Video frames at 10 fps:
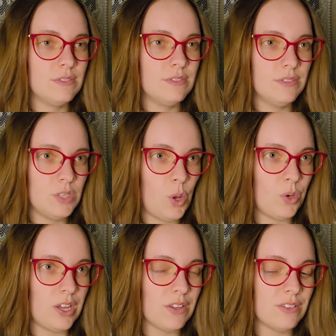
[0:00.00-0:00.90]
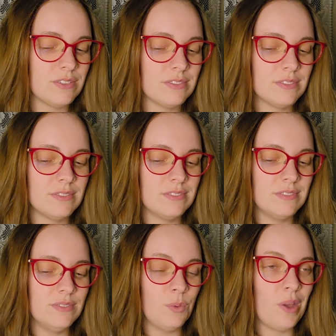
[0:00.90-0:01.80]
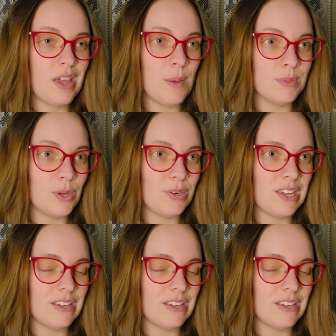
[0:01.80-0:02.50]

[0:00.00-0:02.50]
Tony. Wake up, Tony.